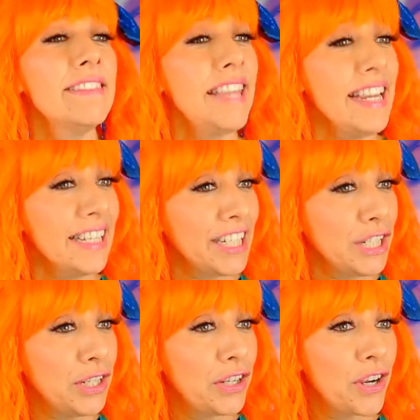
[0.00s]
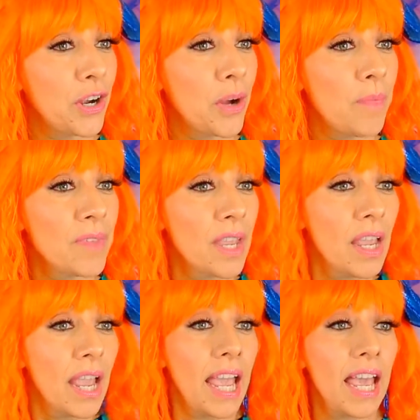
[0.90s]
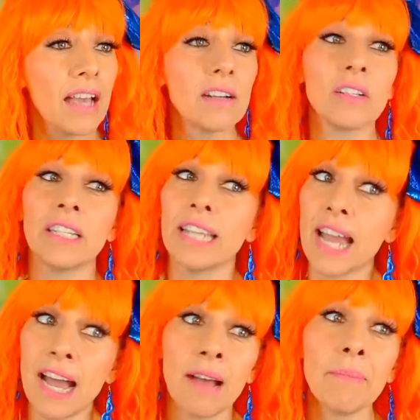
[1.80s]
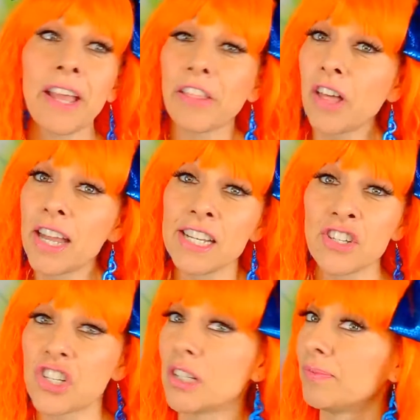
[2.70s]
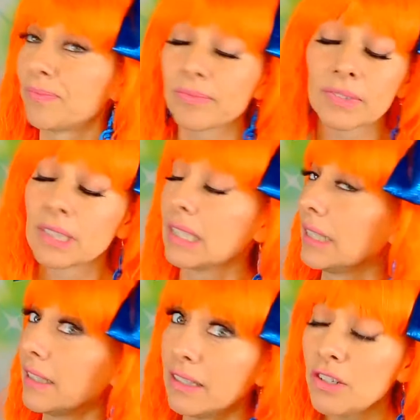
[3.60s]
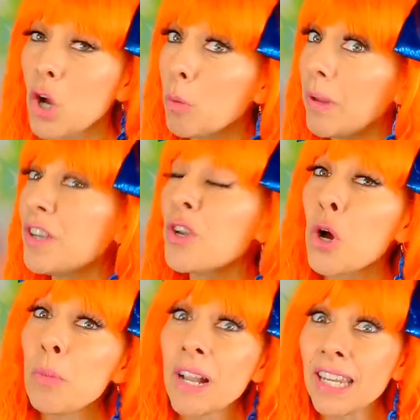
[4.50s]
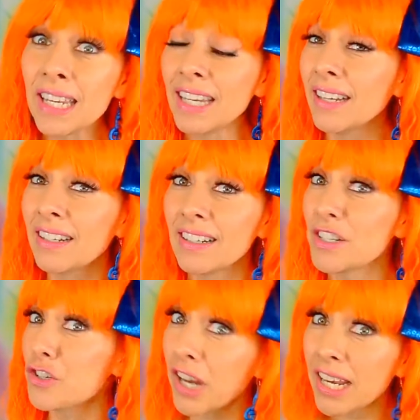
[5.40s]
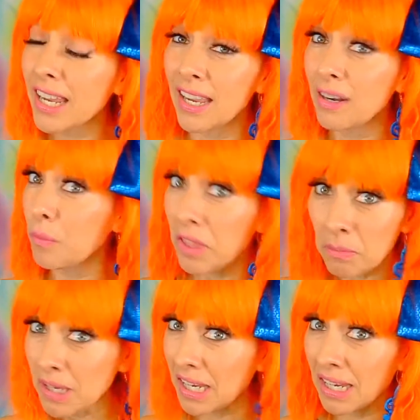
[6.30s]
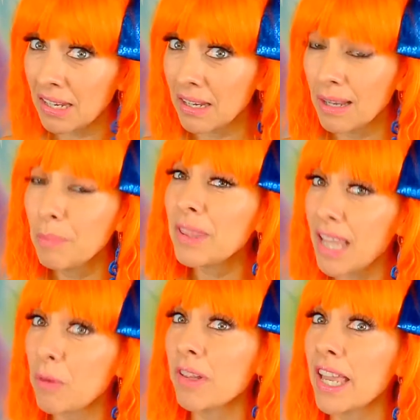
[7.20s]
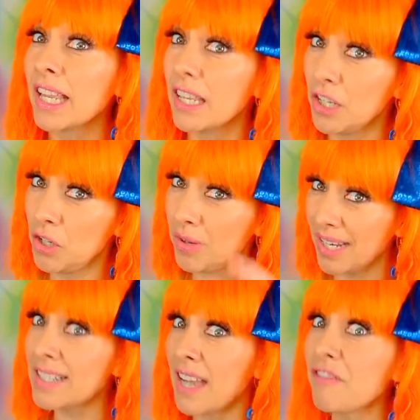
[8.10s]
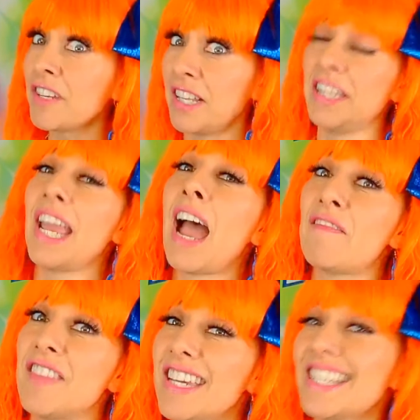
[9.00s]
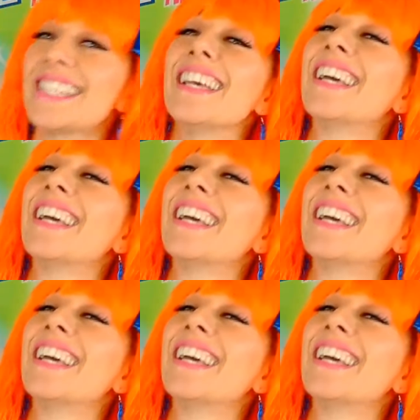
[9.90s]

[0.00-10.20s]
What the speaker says: Thank you. Oh, yeah, my lunch. Nobody traded with me, but they were like, you can definitely have this.